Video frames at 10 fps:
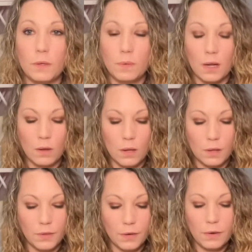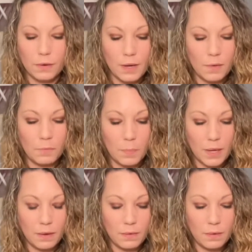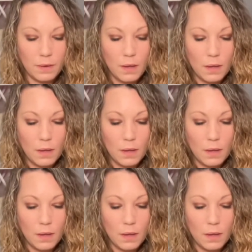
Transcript: not all, there could have been